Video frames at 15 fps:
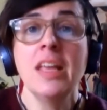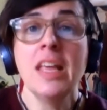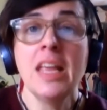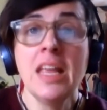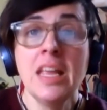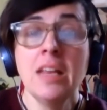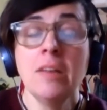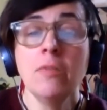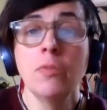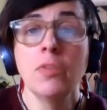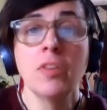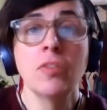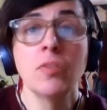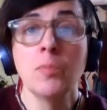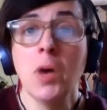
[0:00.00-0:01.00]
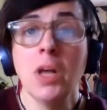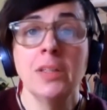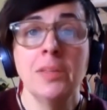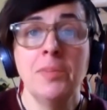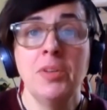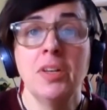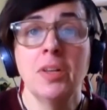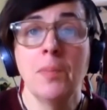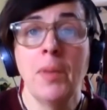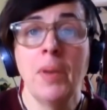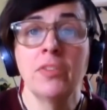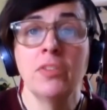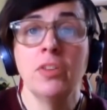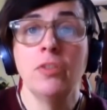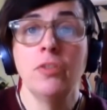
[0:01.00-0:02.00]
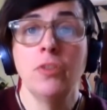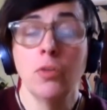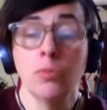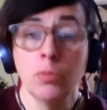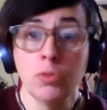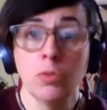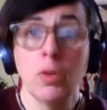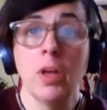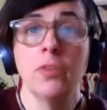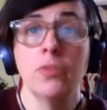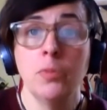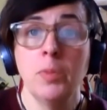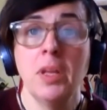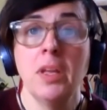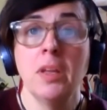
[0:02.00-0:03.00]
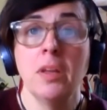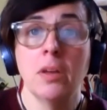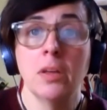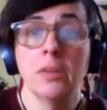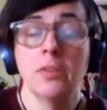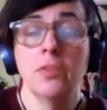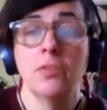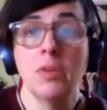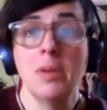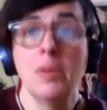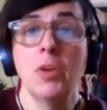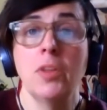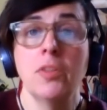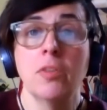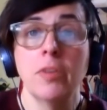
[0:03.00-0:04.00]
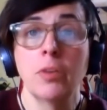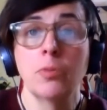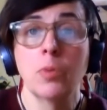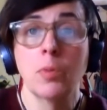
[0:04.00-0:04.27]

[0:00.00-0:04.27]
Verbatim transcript: in for these small limited capacity shows, which will also be uh, streamed on their Facebook